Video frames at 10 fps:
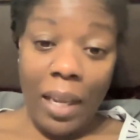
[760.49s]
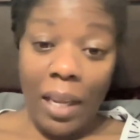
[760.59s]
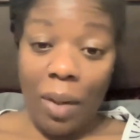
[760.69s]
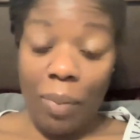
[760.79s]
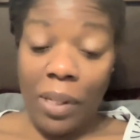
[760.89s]

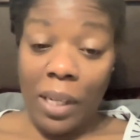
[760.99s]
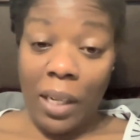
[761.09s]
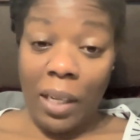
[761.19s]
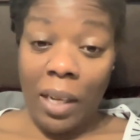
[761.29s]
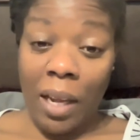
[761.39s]
And I've been
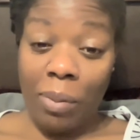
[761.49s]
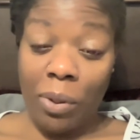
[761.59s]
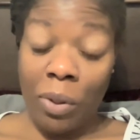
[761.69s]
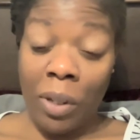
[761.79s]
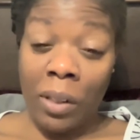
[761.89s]
taking naps
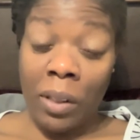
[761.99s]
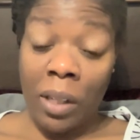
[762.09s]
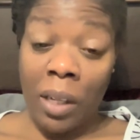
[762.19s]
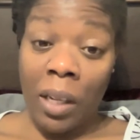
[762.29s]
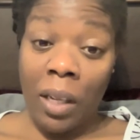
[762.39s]
throughout the
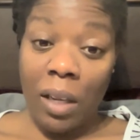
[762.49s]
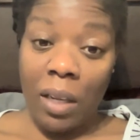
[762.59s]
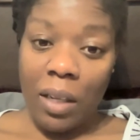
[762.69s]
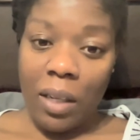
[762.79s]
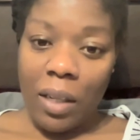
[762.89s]
day.
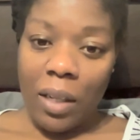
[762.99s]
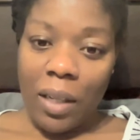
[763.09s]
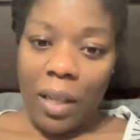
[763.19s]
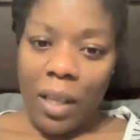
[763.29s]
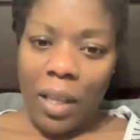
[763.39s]

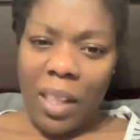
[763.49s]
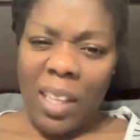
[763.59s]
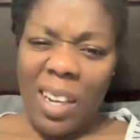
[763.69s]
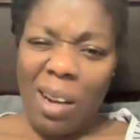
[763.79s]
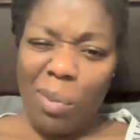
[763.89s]
I
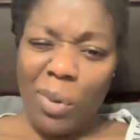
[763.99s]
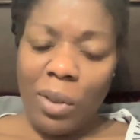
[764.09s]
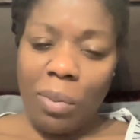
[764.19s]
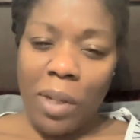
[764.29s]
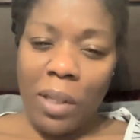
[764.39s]
think I'm
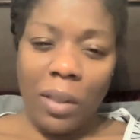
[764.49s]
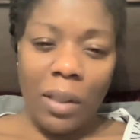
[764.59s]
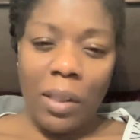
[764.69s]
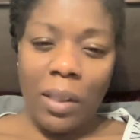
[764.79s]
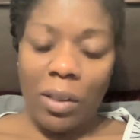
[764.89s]
just
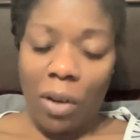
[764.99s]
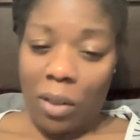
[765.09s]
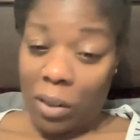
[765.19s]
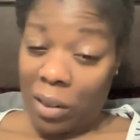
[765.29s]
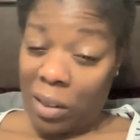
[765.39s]
mentally
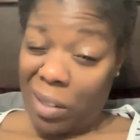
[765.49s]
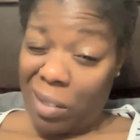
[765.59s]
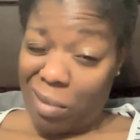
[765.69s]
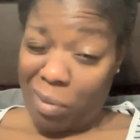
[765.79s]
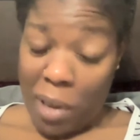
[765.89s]
exhausted,
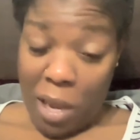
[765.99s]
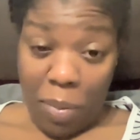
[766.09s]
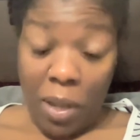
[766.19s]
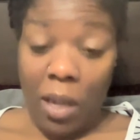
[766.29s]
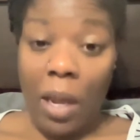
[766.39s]

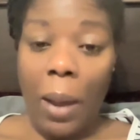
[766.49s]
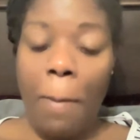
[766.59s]
maybe.